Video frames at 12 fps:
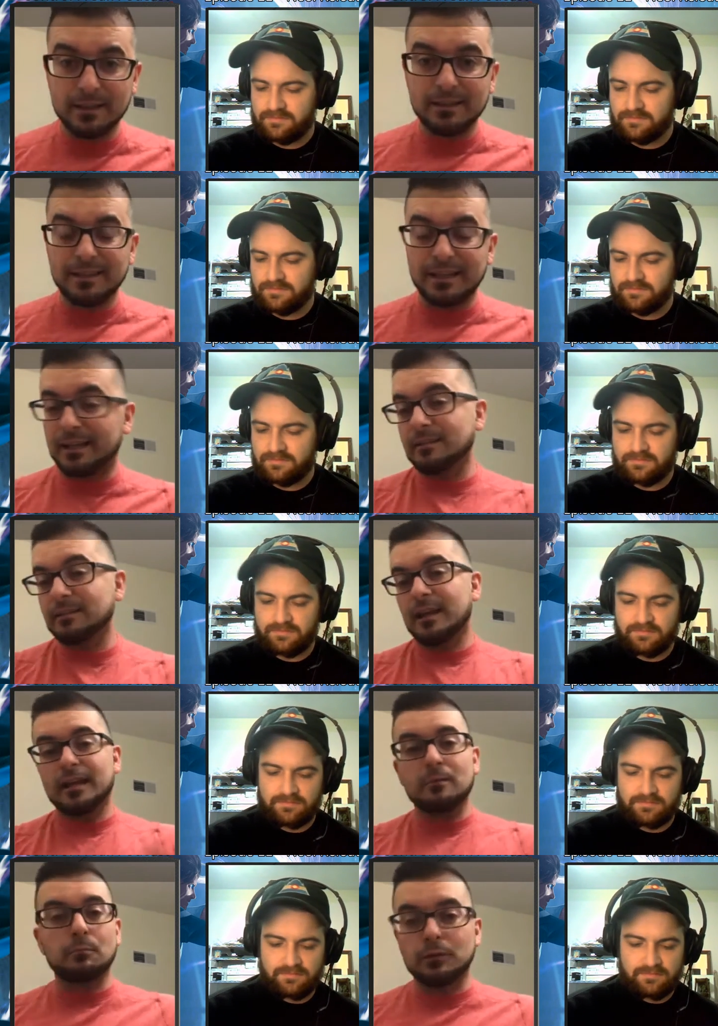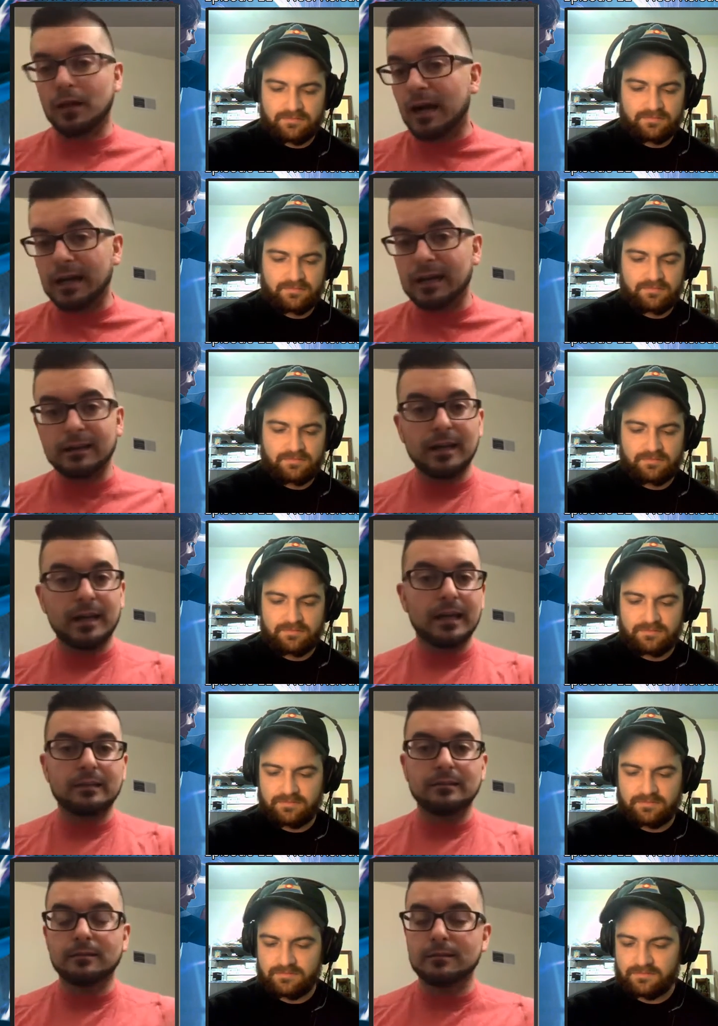Speaker 1: that can block,
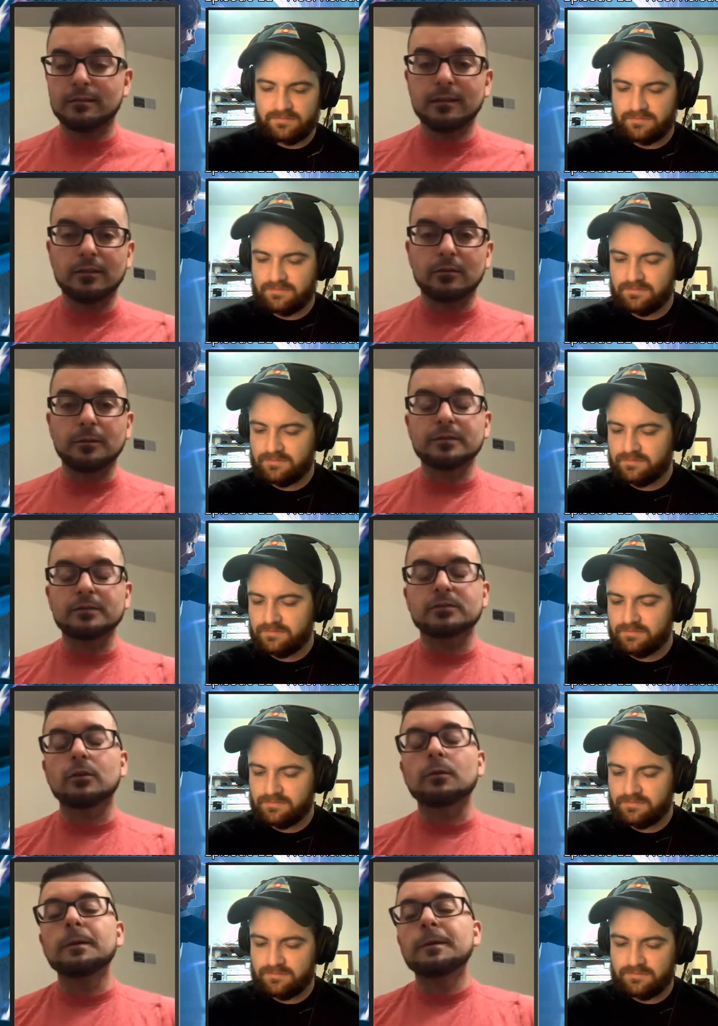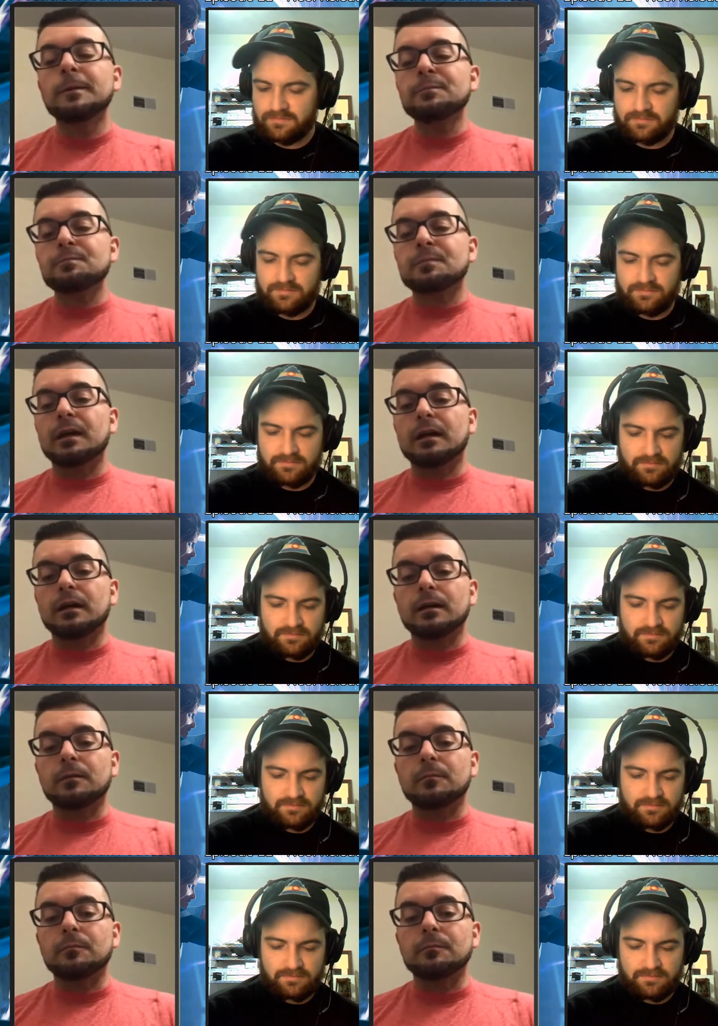and you know, I mean, so
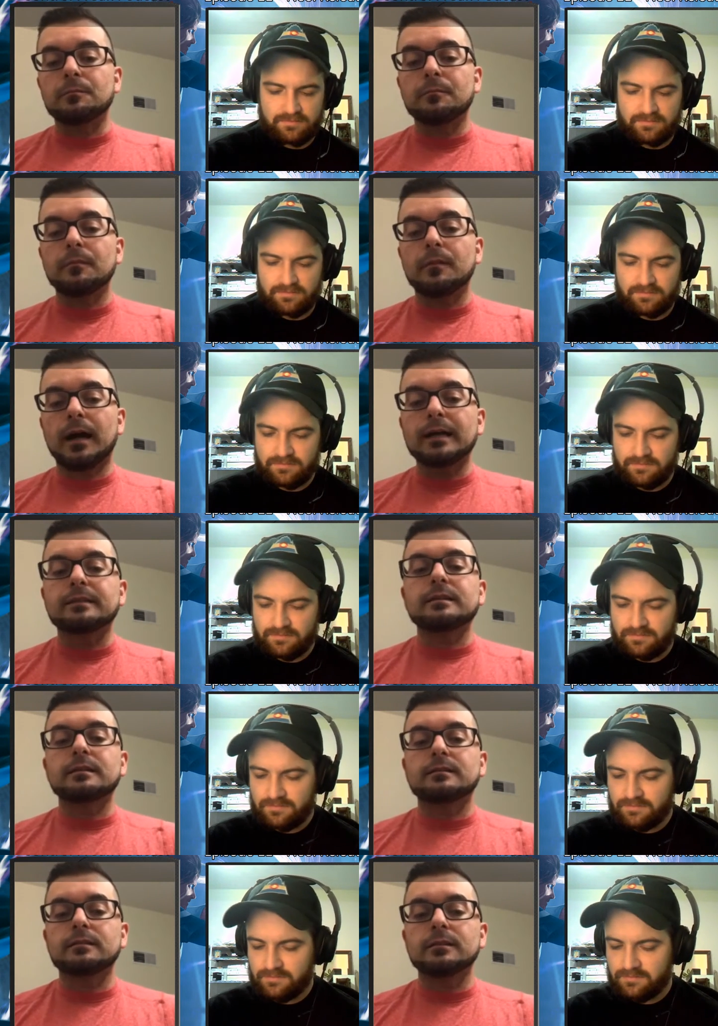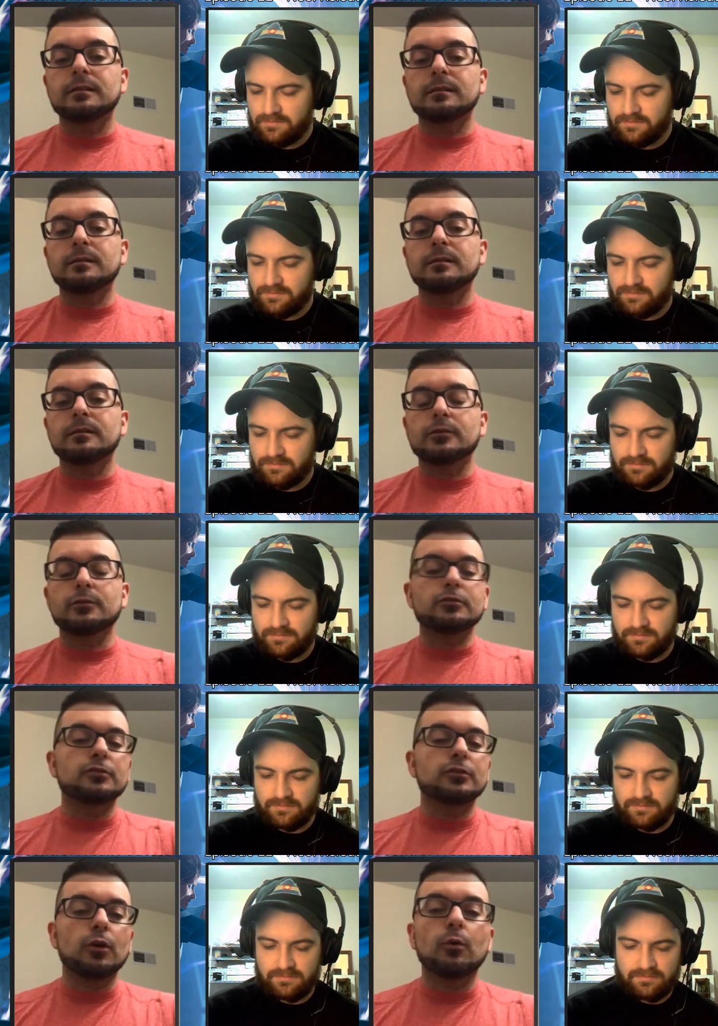I think there's
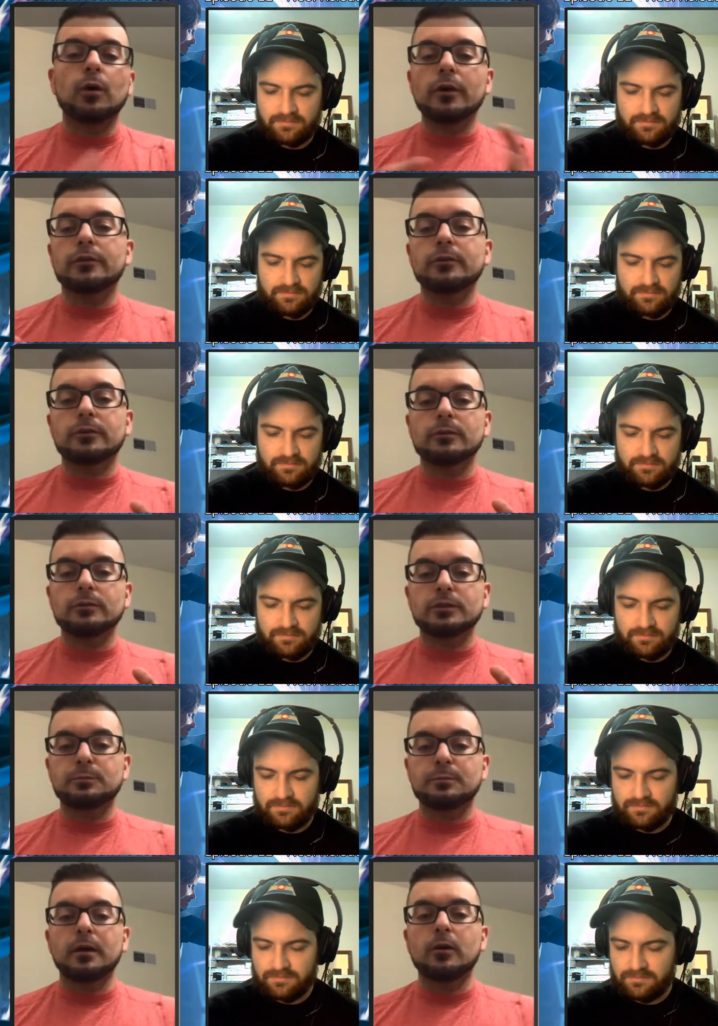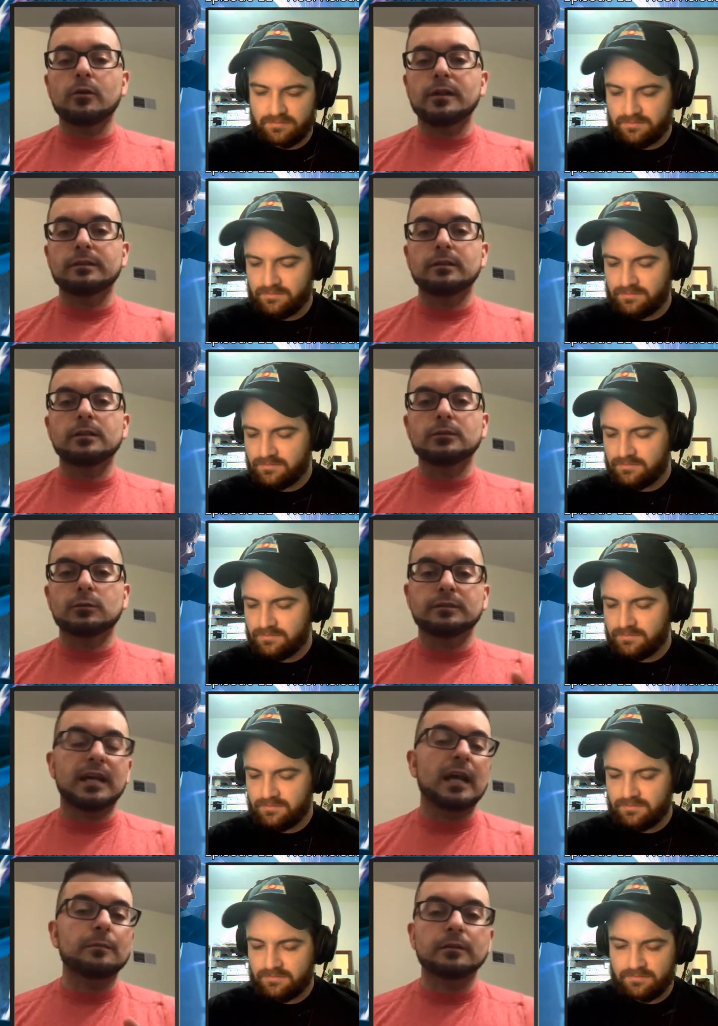no other spell that does what
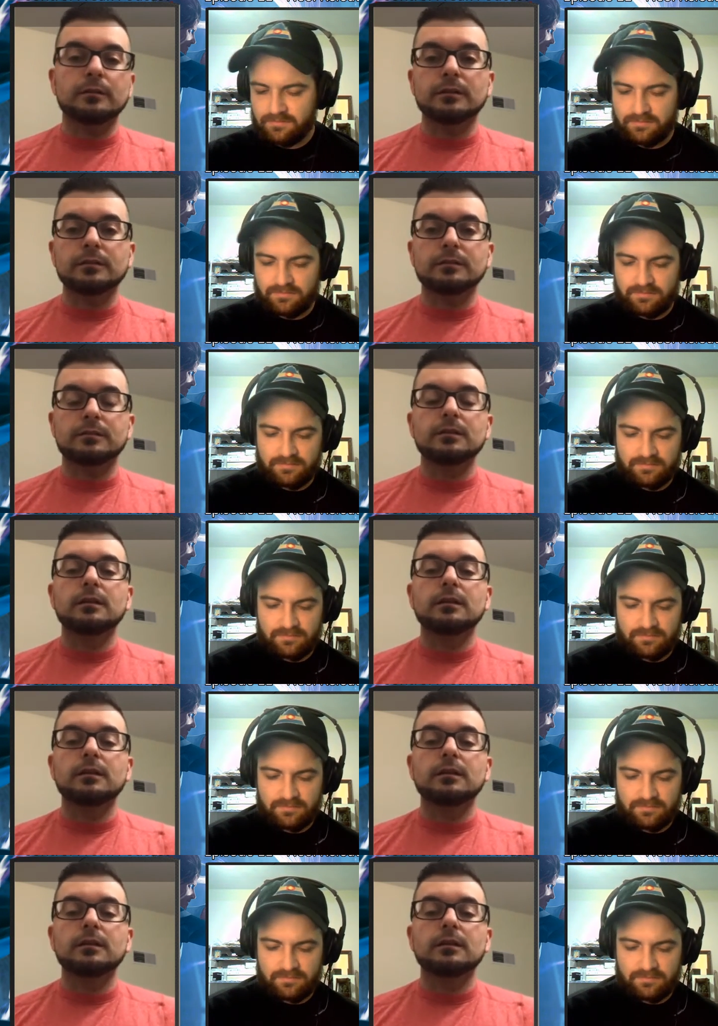Timely does